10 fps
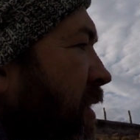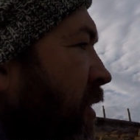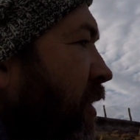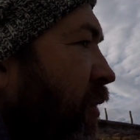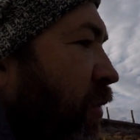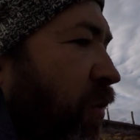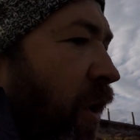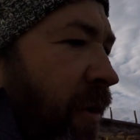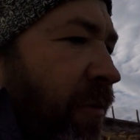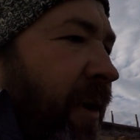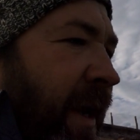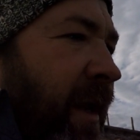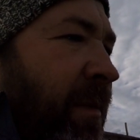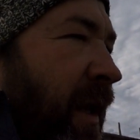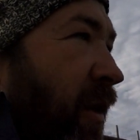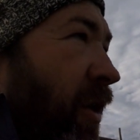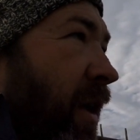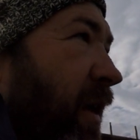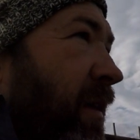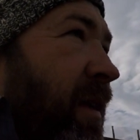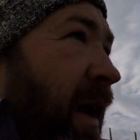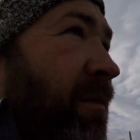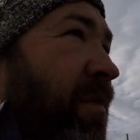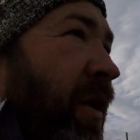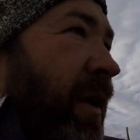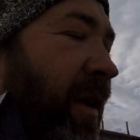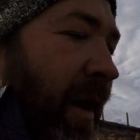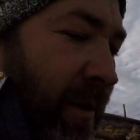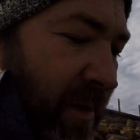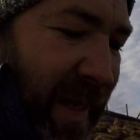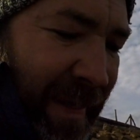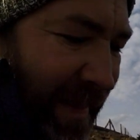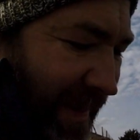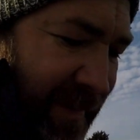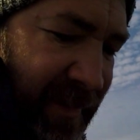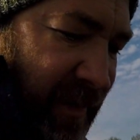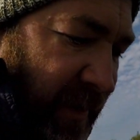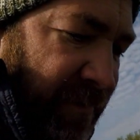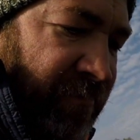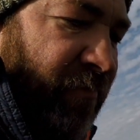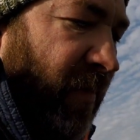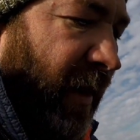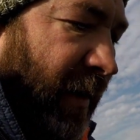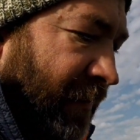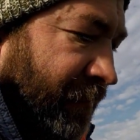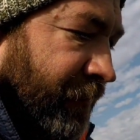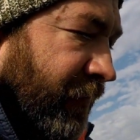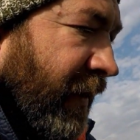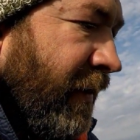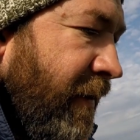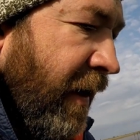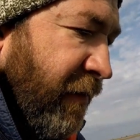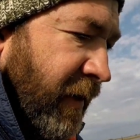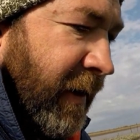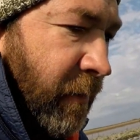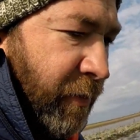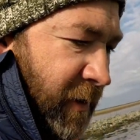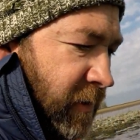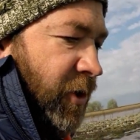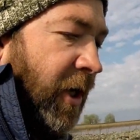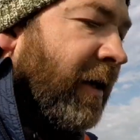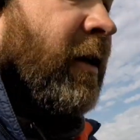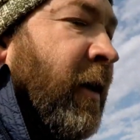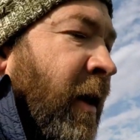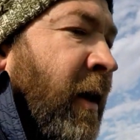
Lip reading: you want to really be looking at a 9.9 easily, definitely in the Bristol Channel.